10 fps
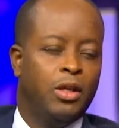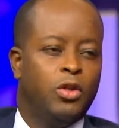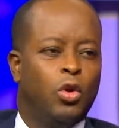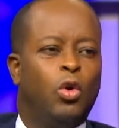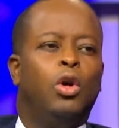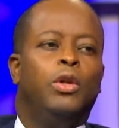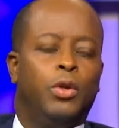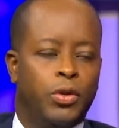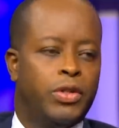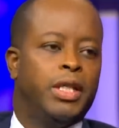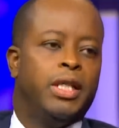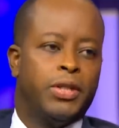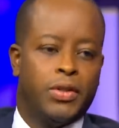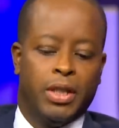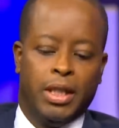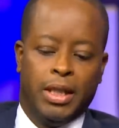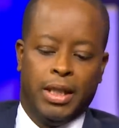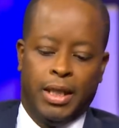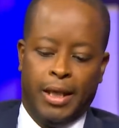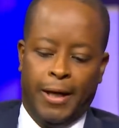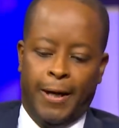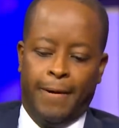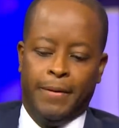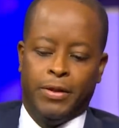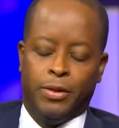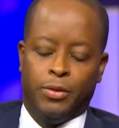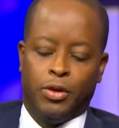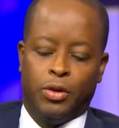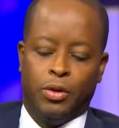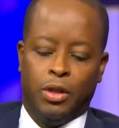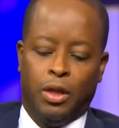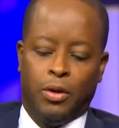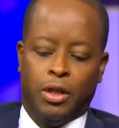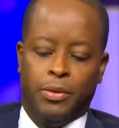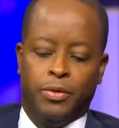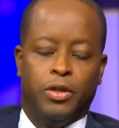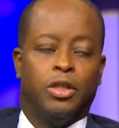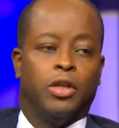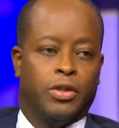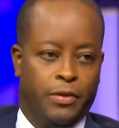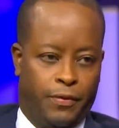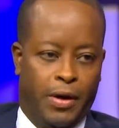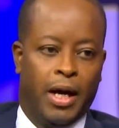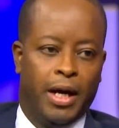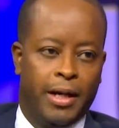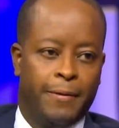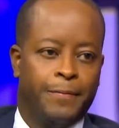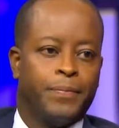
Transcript: So all of those things, in terms of student outcomes, justify